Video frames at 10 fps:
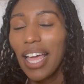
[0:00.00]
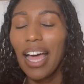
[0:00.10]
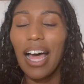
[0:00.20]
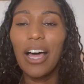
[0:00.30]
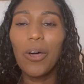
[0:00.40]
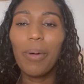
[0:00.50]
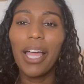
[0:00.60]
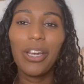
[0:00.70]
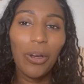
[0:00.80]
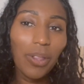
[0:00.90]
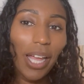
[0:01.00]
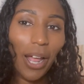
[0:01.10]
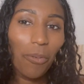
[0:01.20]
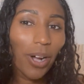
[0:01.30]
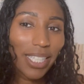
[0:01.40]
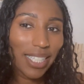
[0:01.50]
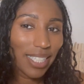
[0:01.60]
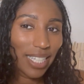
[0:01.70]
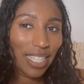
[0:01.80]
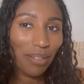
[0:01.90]
I know that I want to
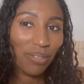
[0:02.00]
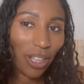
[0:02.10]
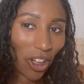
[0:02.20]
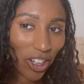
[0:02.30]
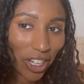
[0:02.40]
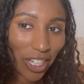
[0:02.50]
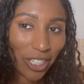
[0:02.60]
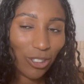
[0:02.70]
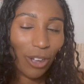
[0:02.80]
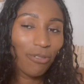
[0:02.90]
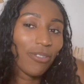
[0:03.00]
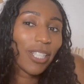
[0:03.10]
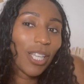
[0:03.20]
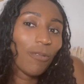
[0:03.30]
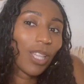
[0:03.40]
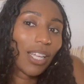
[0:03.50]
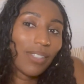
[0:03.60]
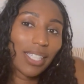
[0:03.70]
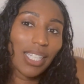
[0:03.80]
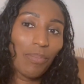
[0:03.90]
see them longer, so I really would love
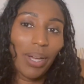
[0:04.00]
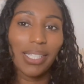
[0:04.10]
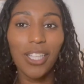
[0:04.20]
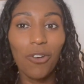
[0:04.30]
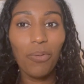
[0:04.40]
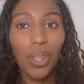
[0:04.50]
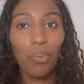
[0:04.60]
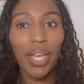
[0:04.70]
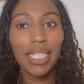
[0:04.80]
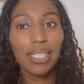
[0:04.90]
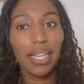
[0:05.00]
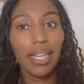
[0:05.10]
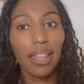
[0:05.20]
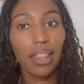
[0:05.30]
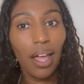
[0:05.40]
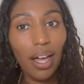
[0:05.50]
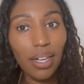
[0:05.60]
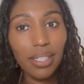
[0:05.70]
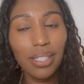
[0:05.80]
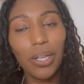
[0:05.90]
to see myself with waist-length
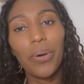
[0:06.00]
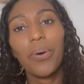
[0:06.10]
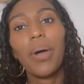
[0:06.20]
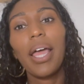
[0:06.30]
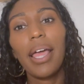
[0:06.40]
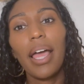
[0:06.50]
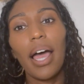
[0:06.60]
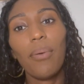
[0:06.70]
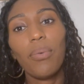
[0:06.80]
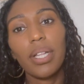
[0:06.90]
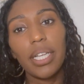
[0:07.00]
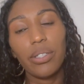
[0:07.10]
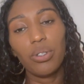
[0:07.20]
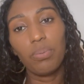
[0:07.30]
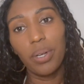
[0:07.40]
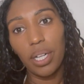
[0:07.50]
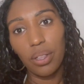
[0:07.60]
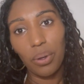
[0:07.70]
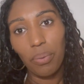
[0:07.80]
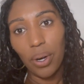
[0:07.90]
locks, so I'm willing to put in
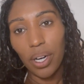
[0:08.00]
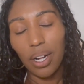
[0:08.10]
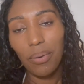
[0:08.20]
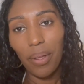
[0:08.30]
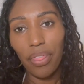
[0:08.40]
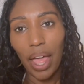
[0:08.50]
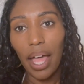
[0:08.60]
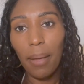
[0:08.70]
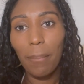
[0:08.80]
the work with that.